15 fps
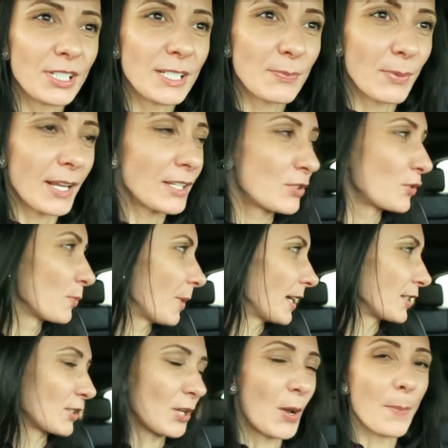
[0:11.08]
this place to
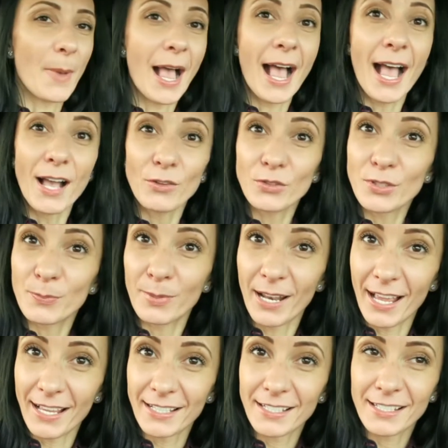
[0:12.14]
buy some house
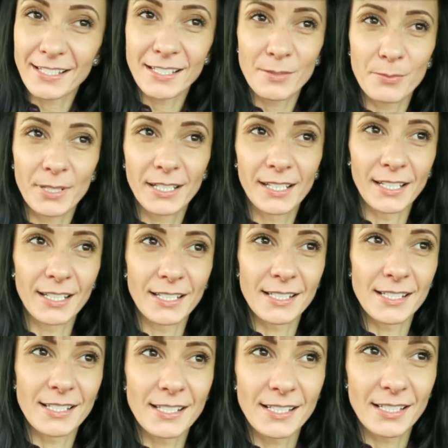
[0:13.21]
plants
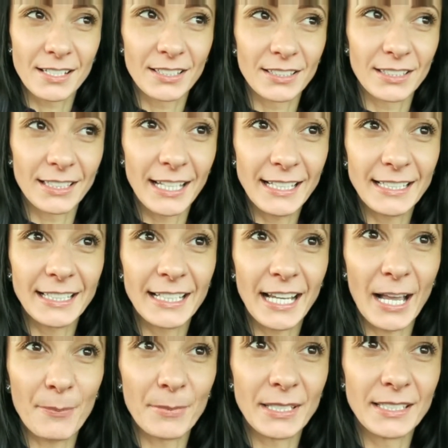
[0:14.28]
because lately
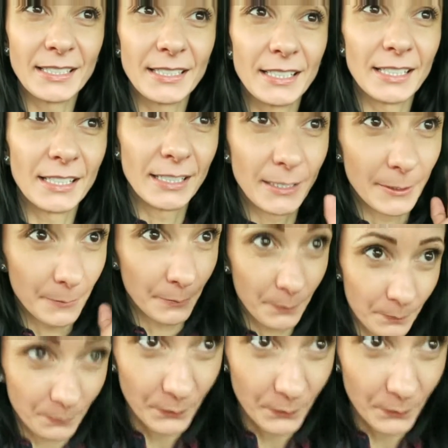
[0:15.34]
I'm in the